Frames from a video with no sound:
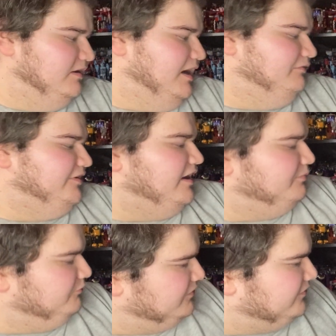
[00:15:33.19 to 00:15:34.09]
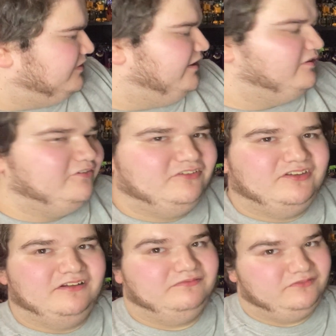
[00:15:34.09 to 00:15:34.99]
I was happy with the Skylander
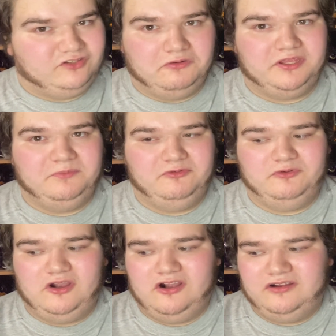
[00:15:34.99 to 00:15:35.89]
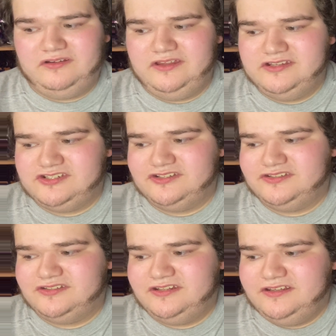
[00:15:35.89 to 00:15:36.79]
stuff, don't get me wrong. It's
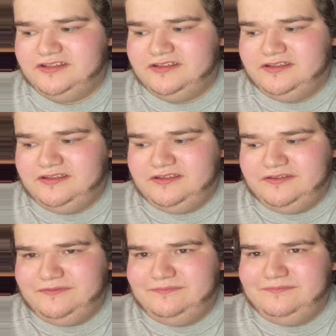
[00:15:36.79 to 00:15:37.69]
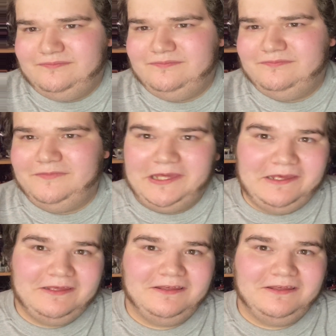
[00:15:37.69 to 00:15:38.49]
just meh.